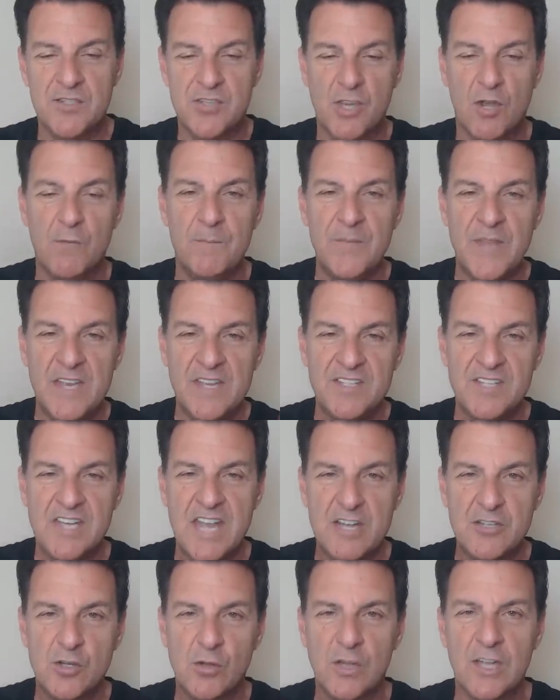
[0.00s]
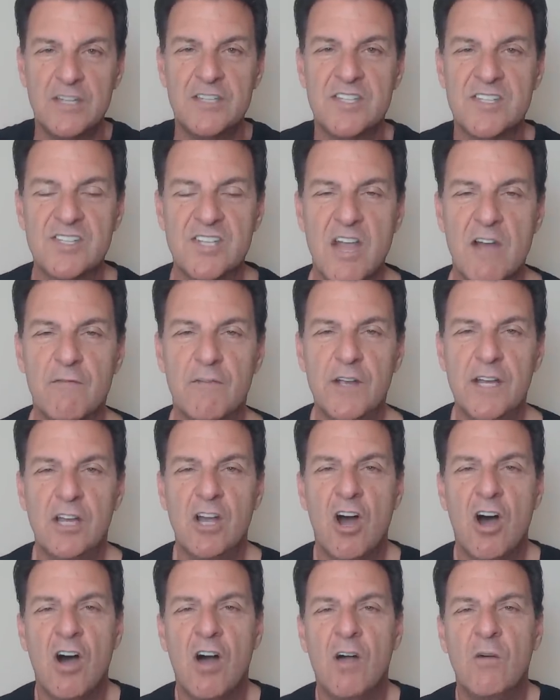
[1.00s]
So schedule a discovery
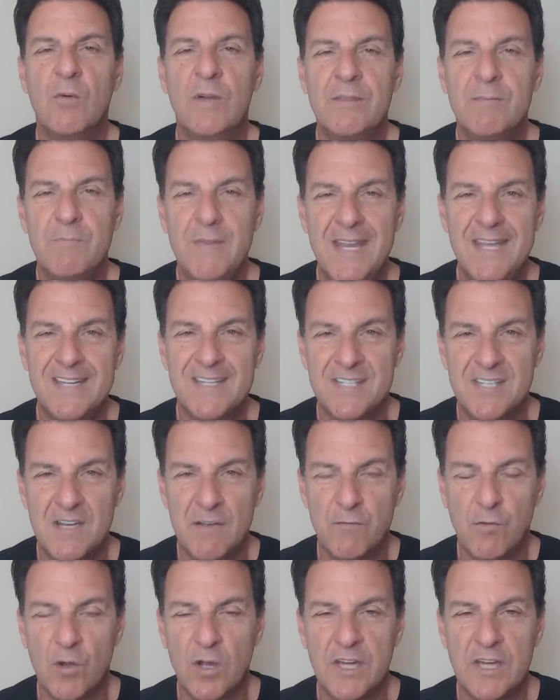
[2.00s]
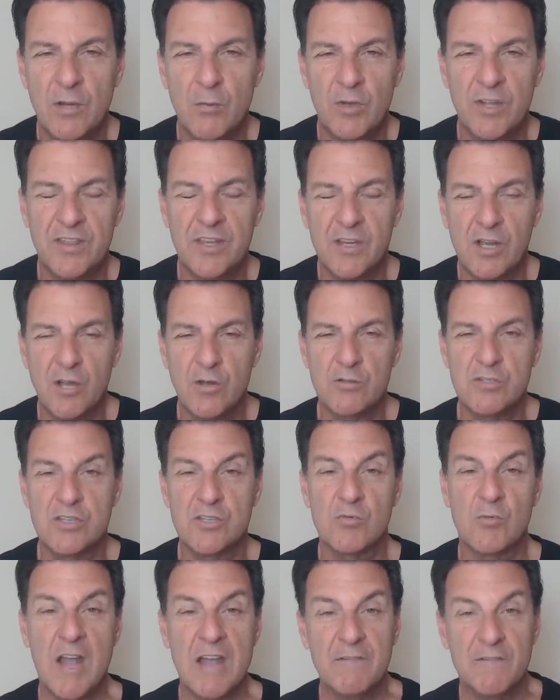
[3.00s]
call with me to see if working with the coach
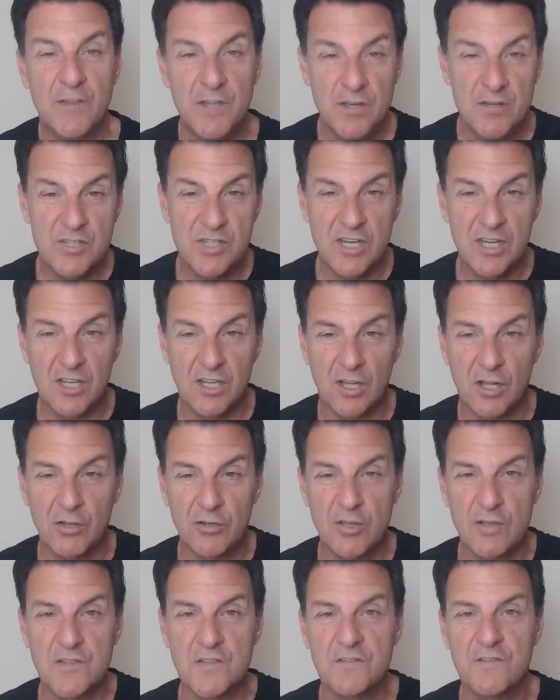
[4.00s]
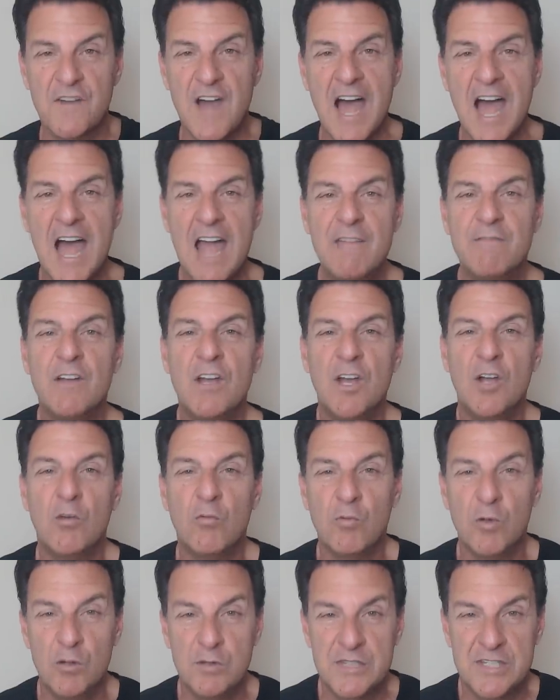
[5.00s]
is right for you so you can learn those five
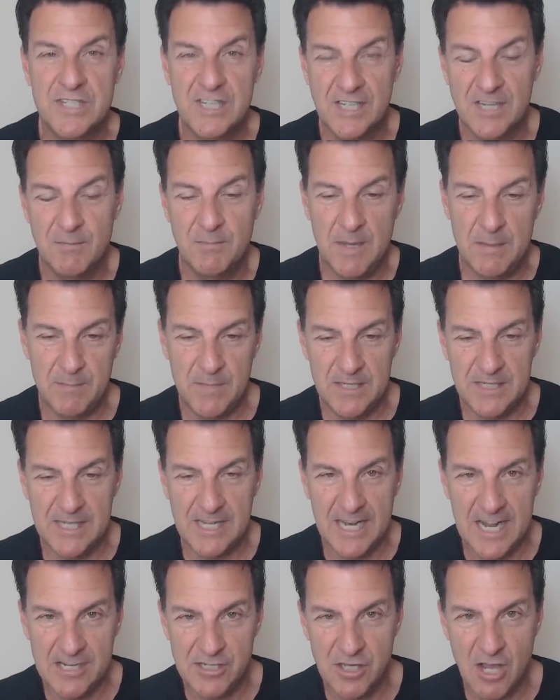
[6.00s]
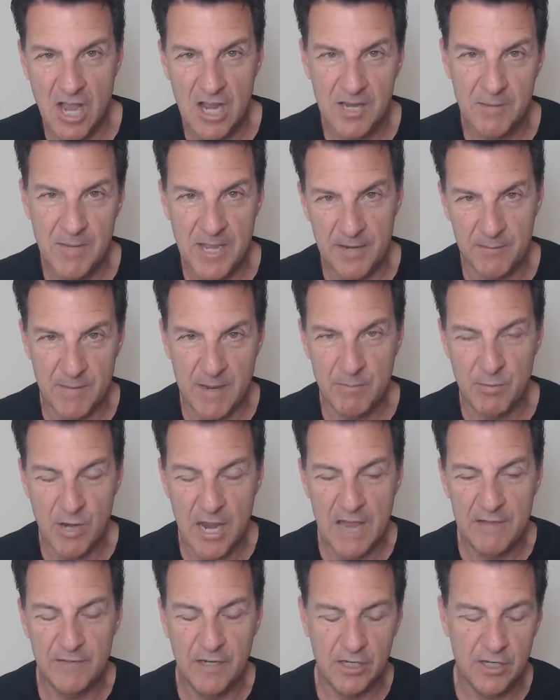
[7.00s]
roots to commitment that I talk about in my
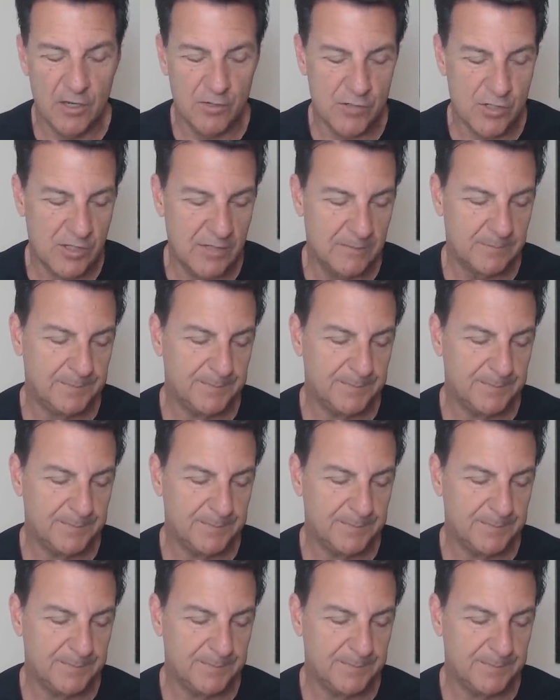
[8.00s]
private coaching.